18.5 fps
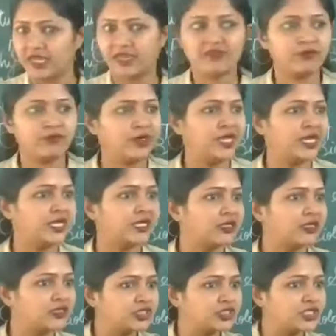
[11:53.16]
Give me
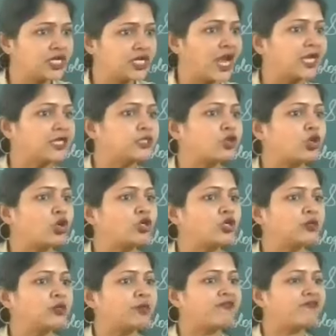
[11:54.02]
energy. I told
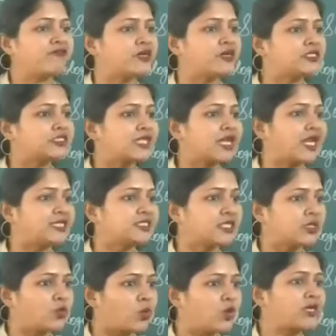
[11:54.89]
you in my first
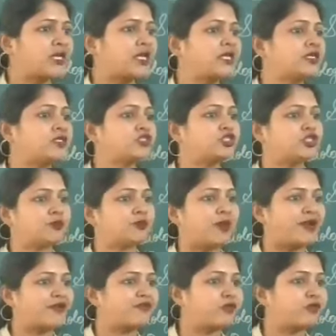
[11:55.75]
class, I want energy
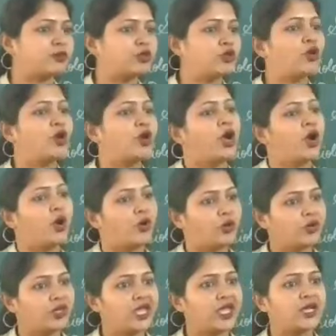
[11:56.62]
back from you.
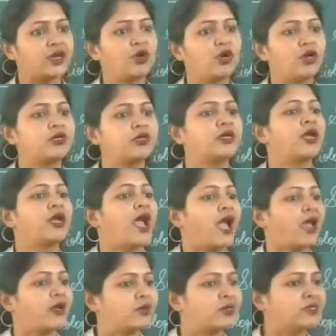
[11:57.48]
Okay, good.
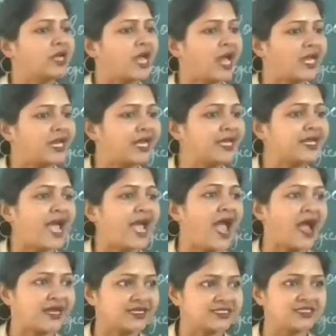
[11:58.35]
I like
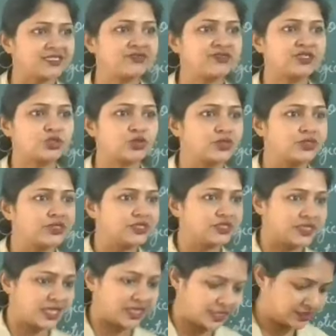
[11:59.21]
active
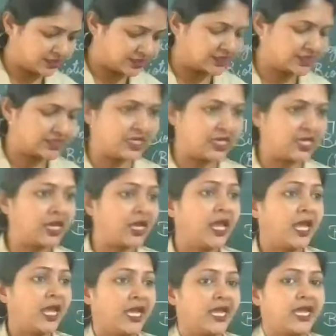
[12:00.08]
students. I can see
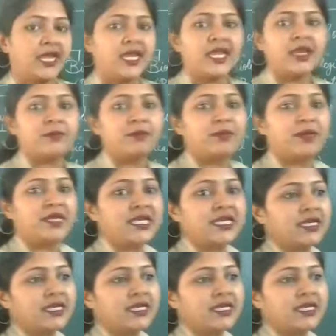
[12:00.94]
A, B,